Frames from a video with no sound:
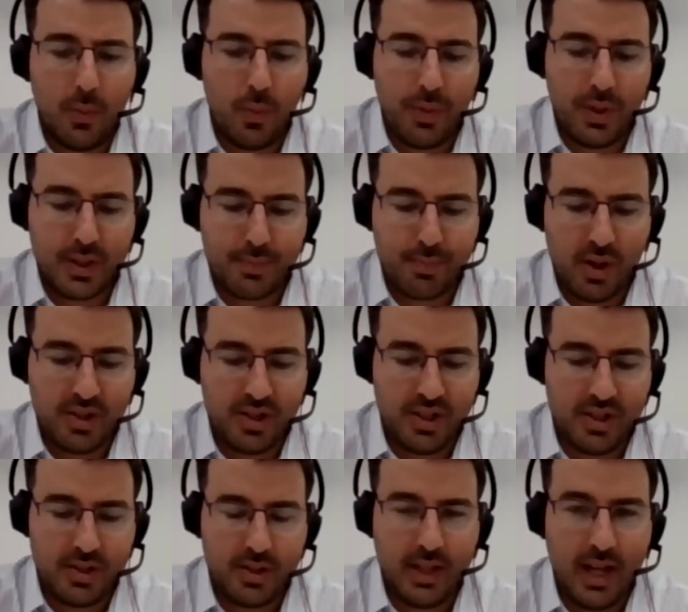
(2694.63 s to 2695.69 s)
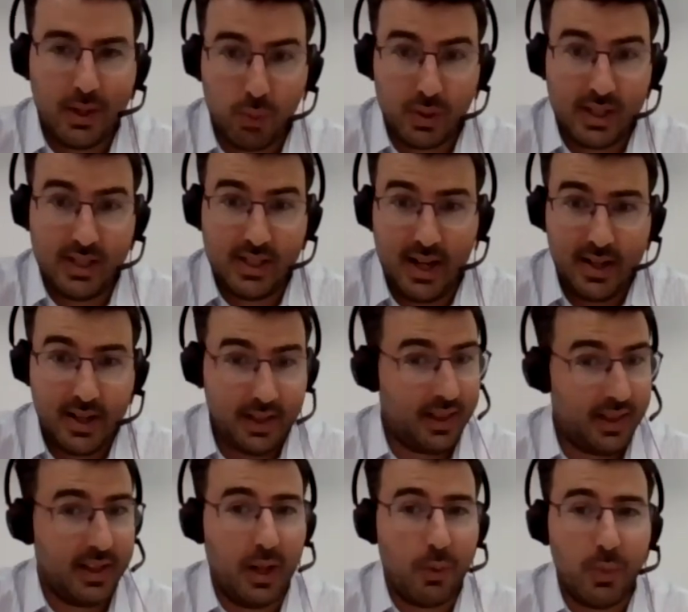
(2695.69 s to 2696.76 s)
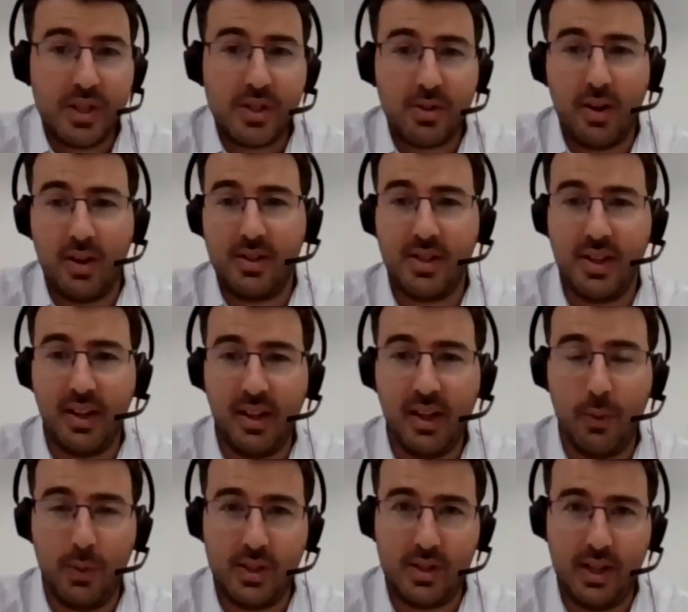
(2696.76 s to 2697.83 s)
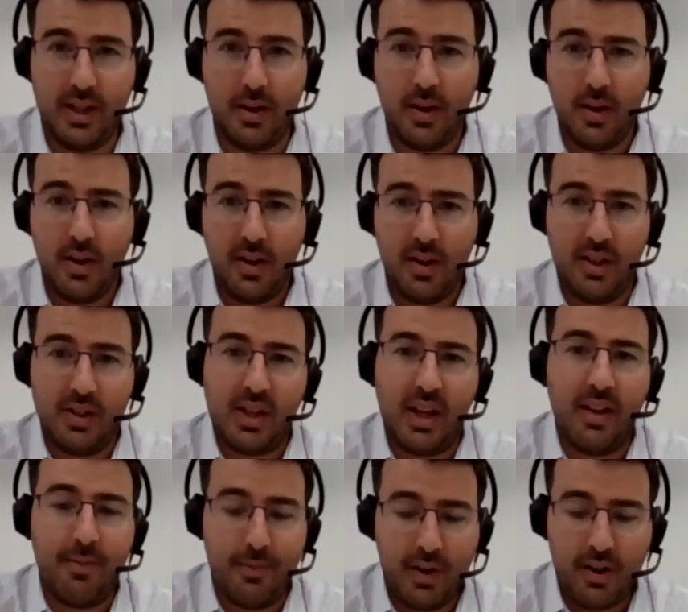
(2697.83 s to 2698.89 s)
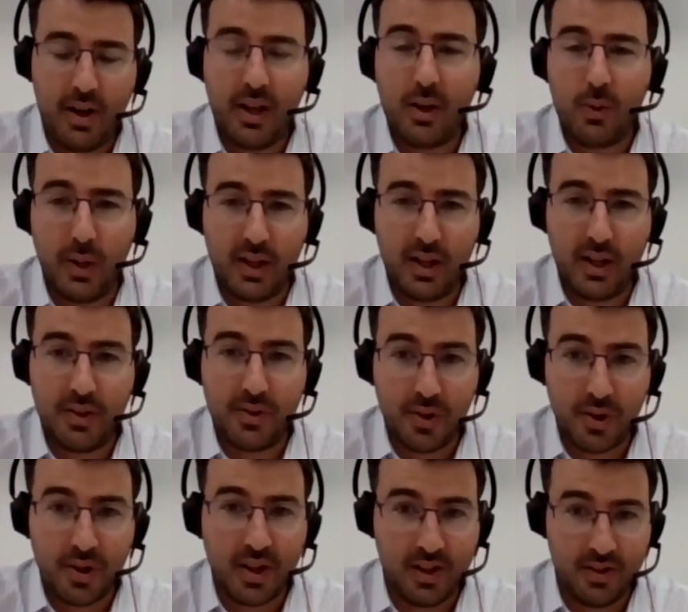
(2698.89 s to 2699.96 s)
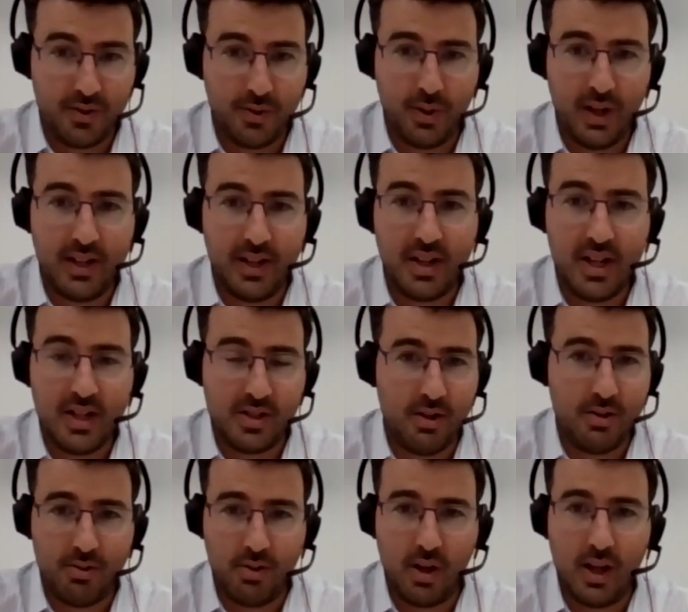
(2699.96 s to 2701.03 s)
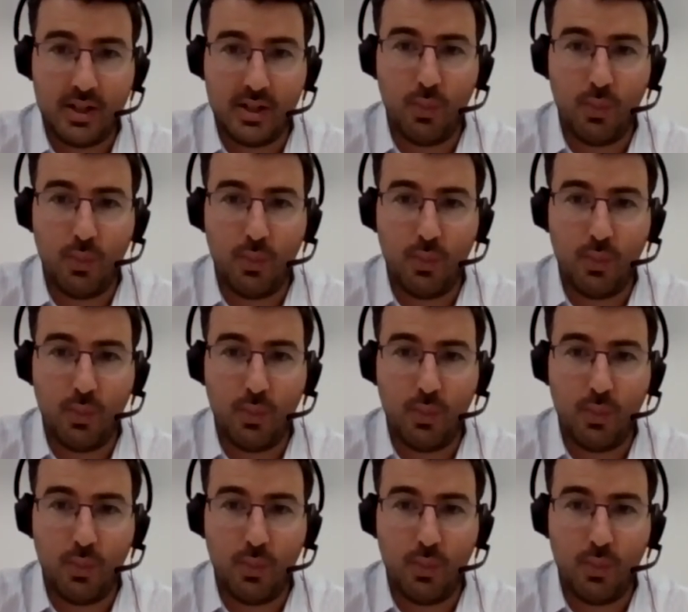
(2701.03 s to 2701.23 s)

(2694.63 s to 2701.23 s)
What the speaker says: this process. That was exactly the thing that we started seeing here. We said this can very quickly turn into a decentralized